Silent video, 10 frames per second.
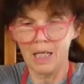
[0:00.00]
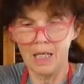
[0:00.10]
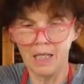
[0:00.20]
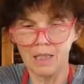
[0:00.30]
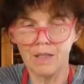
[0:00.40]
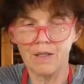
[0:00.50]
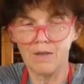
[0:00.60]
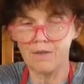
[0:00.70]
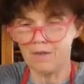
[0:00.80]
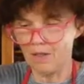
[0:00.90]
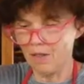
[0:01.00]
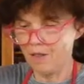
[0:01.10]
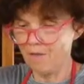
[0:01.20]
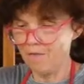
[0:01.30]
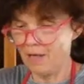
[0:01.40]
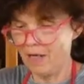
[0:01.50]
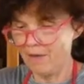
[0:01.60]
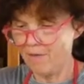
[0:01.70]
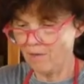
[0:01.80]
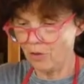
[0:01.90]
And if I
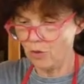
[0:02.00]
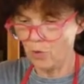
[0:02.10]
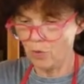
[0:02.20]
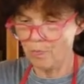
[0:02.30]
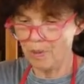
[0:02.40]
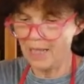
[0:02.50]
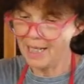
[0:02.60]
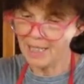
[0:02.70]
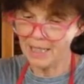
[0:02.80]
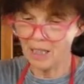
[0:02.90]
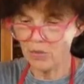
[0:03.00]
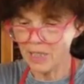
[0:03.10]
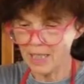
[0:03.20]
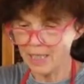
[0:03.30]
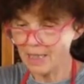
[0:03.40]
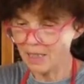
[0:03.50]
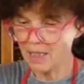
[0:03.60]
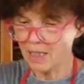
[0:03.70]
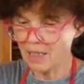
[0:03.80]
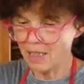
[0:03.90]
want to place it outside,
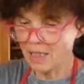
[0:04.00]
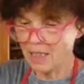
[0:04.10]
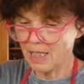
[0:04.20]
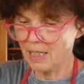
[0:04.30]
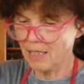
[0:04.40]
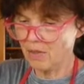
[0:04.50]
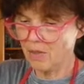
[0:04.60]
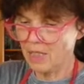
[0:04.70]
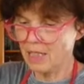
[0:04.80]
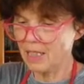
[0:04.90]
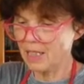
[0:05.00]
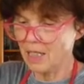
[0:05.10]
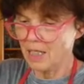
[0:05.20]
it's still sunny outside,